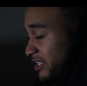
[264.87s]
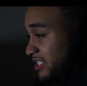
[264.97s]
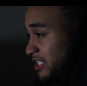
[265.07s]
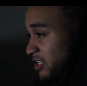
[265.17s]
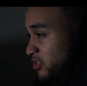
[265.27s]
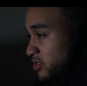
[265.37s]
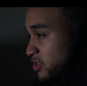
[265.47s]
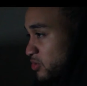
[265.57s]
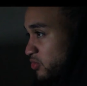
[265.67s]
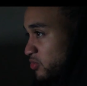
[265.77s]
I think that'll just
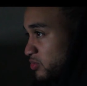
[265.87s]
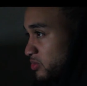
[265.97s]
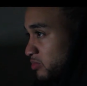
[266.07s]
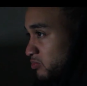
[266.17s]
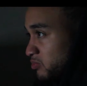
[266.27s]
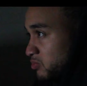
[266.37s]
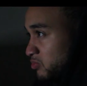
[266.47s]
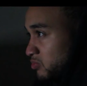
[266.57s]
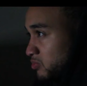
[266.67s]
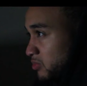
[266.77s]
go through,
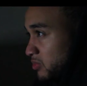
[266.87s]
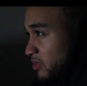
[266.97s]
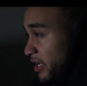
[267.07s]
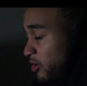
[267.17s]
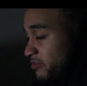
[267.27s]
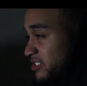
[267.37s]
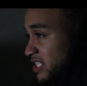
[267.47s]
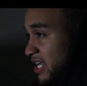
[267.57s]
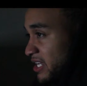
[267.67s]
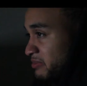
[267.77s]
like, over
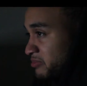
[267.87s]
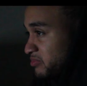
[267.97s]
time.